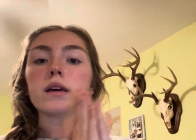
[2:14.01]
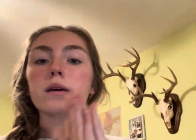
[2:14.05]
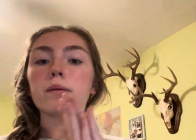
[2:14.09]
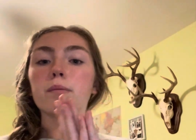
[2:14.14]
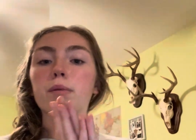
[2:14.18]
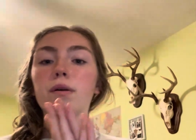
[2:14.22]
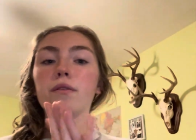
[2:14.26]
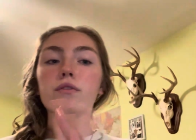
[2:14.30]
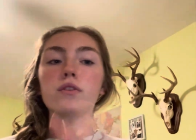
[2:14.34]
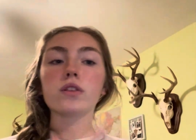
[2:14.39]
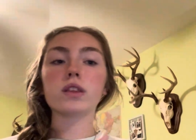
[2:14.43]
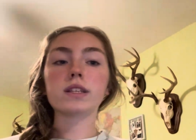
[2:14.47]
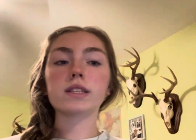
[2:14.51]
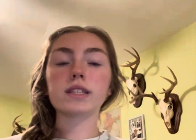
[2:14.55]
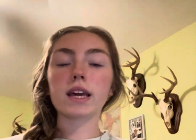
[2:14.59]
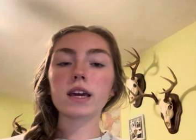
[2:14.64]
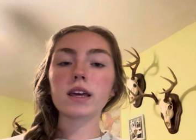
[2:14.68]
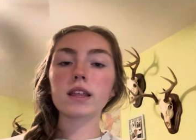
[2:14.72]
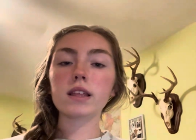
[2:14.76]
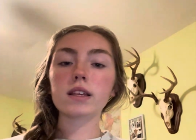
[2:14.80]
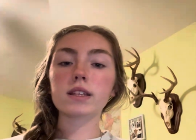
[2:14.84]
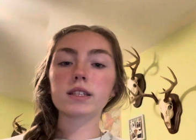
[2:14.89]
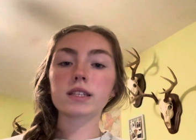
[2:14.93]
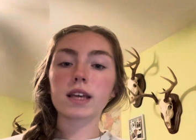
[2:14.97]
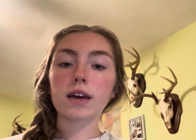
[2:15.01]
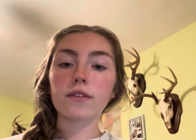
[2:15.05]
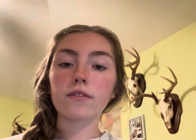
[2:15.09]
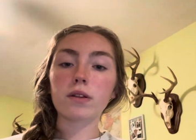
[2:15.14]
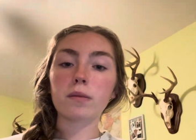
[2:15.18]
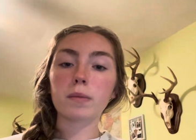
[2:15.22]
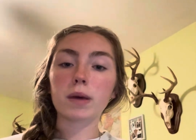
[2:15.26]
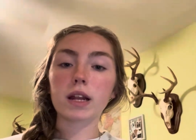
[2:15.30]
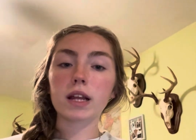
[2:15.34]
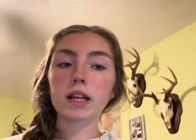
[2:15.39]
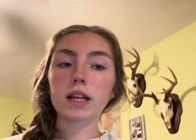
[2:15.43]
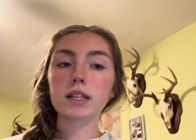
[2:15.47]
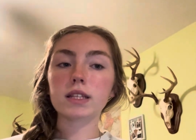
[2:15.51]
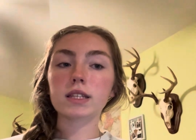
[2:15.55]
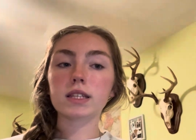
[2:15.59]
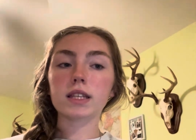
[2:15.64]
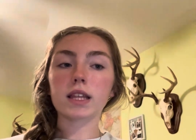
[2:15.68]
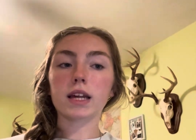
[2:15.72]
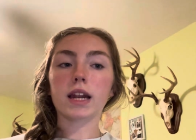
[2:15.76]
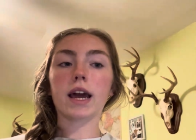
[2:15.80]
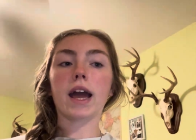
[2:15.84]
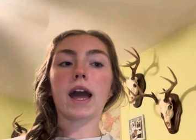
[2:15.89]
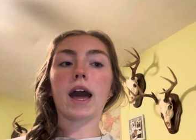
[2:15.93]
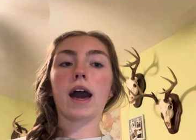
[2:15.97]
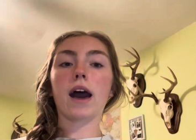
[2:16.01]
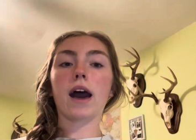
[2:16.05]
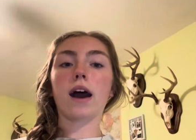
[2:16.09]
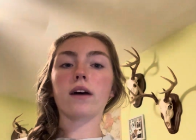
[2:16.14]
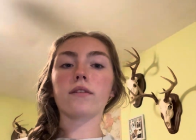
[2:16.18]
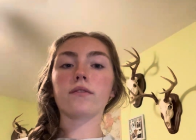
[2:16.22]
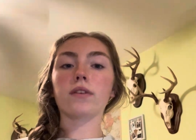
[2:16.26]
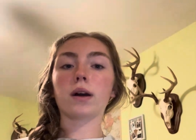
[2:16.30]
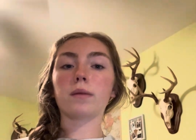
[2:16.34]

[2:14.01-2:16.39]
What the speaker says: But for the sake of the 7 minutes that I have,